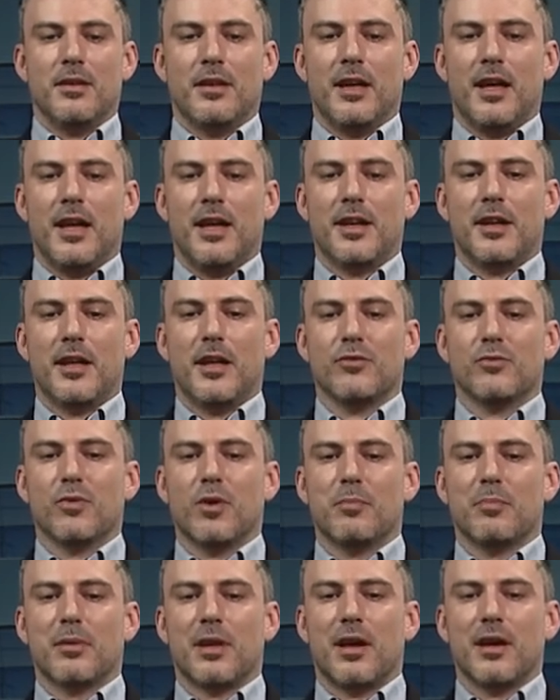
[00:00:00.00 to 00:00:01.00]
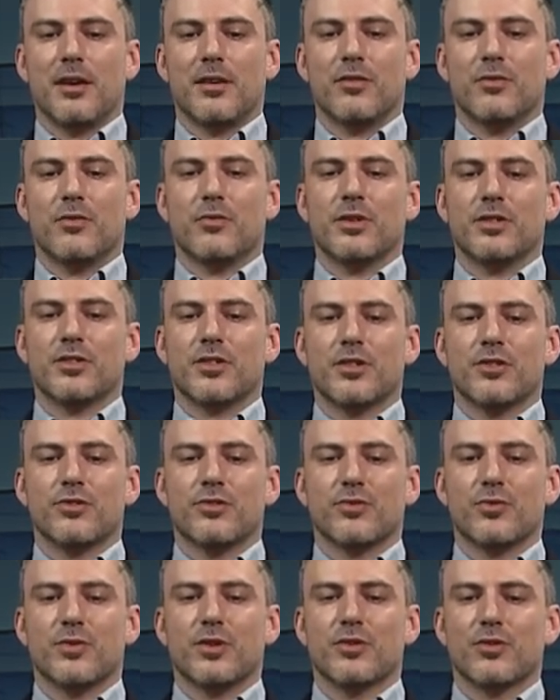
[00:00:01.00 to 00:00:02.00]
and to apply
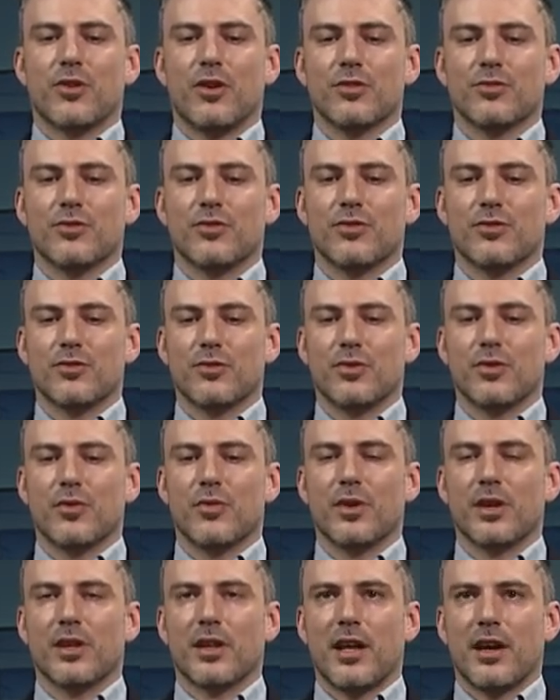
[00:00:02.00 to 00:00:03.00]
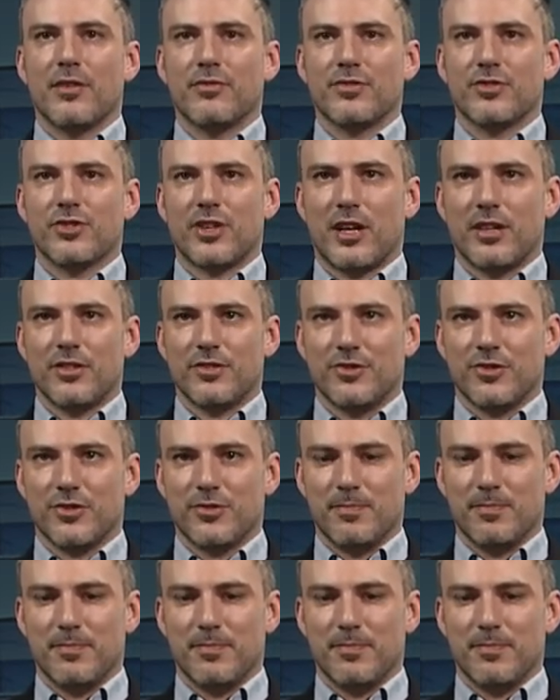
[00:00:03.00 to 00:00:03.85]
research results to the real-life challenge.